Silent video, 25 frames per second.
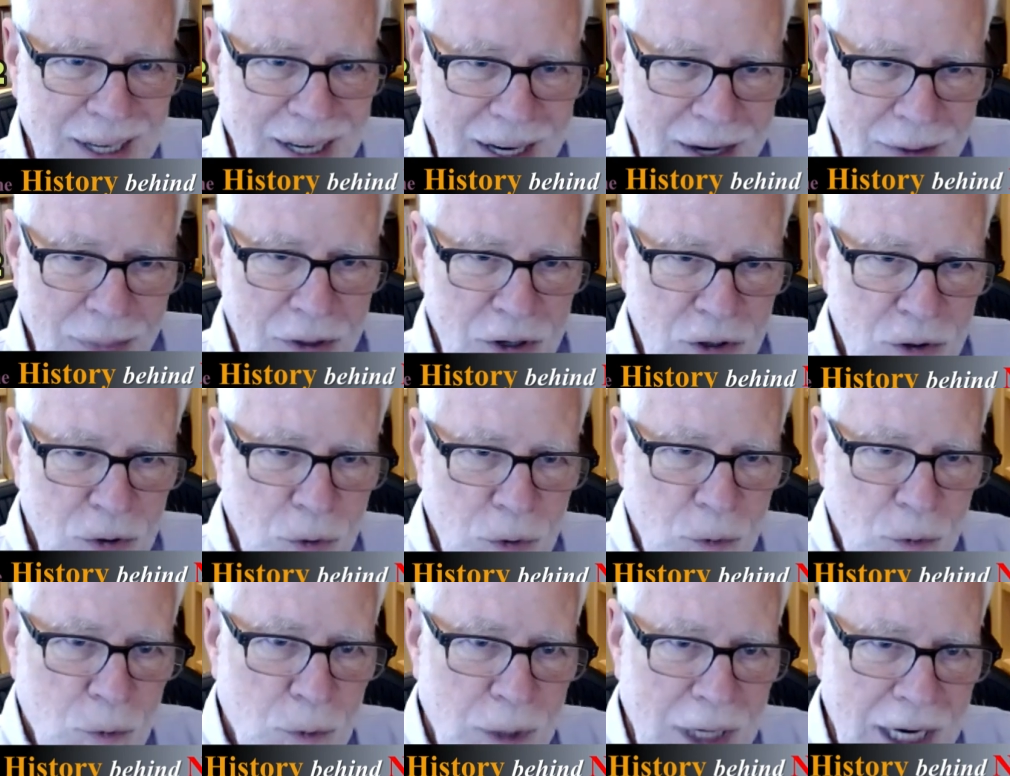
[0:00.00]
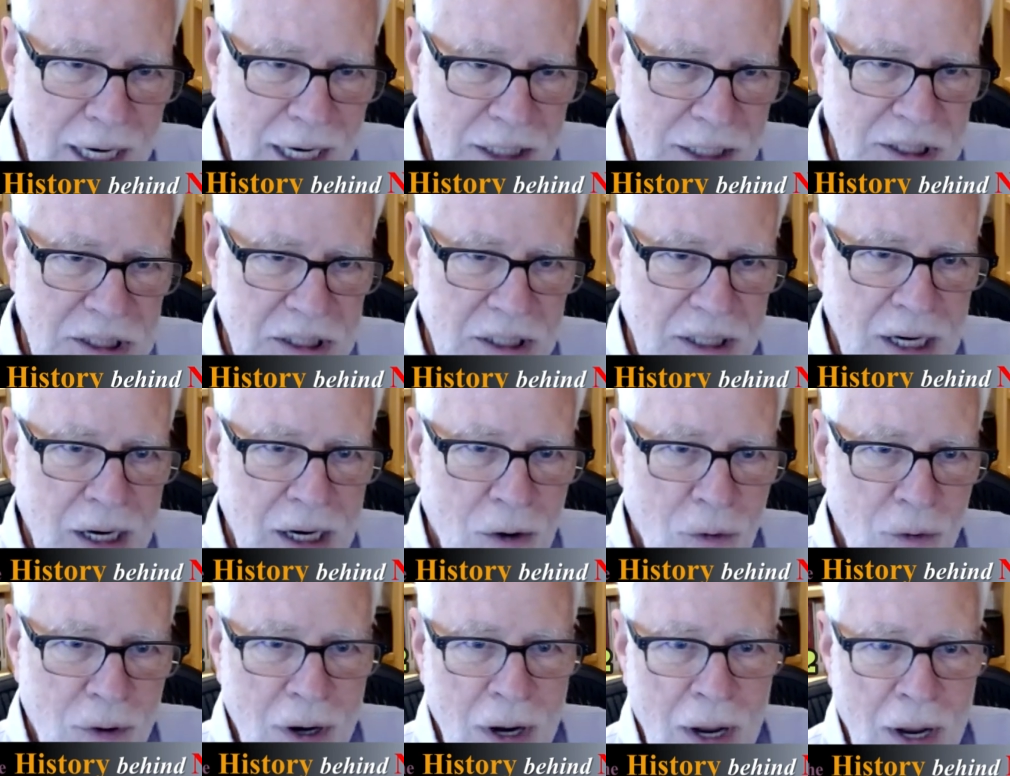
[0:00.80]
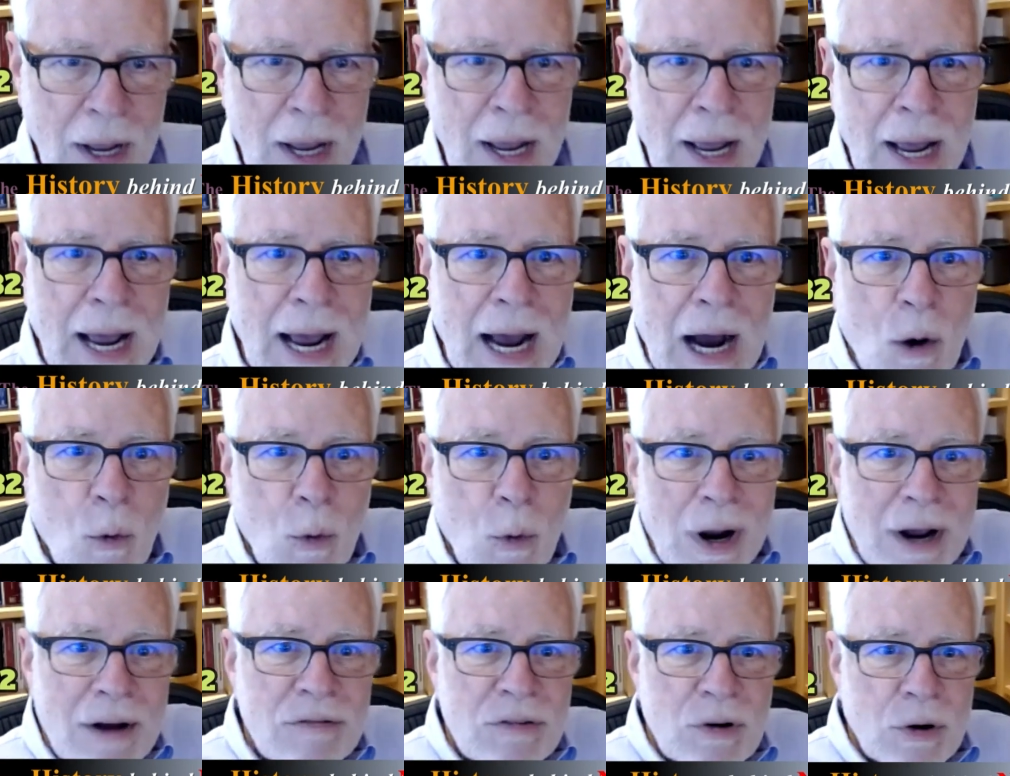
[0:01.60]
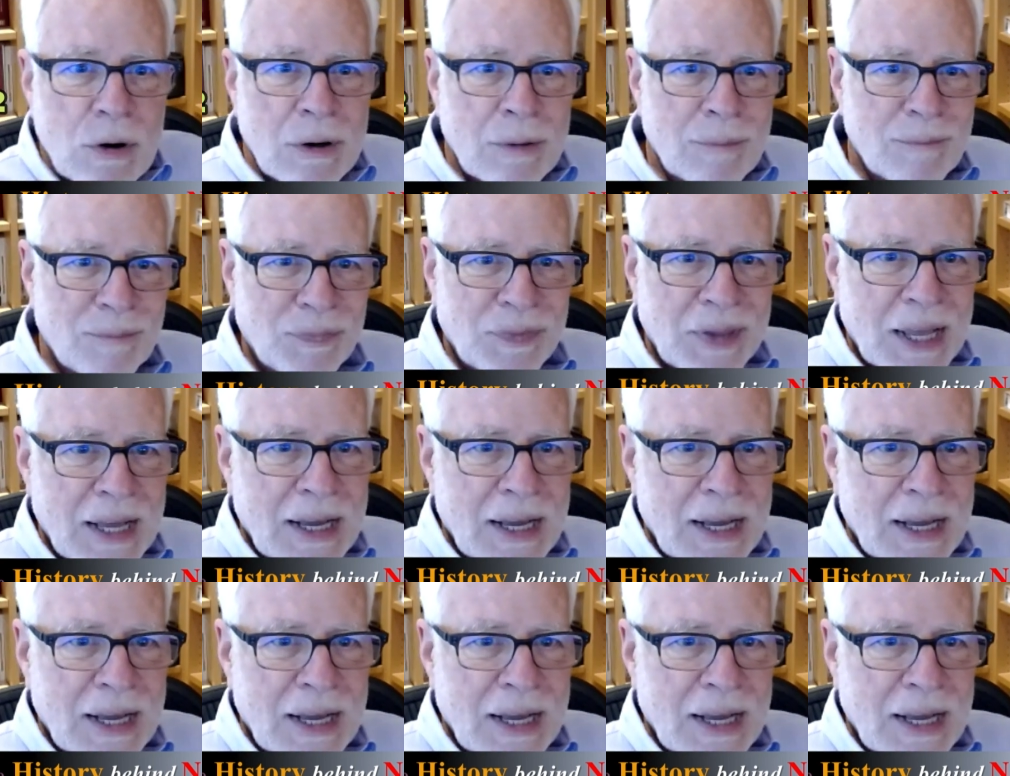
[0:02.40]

and the two cancel out. However,